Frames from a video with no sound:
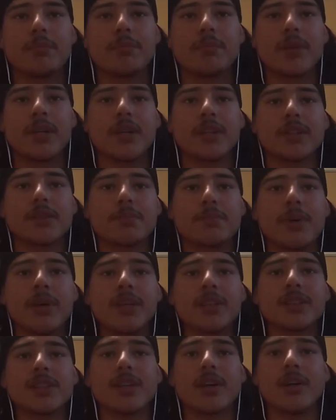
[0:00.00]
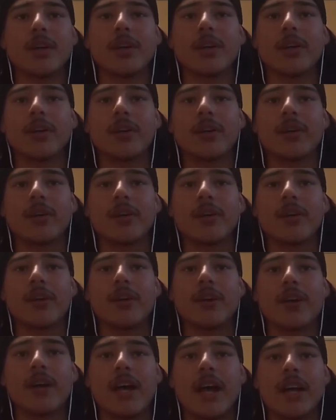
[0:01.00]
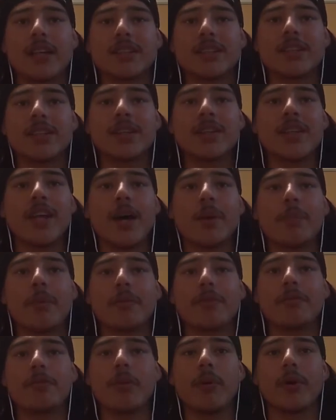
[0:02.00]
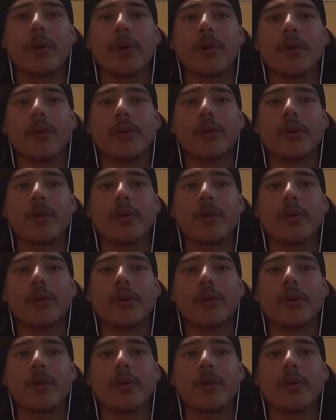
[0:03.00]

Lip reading: Because Pixar has done that before.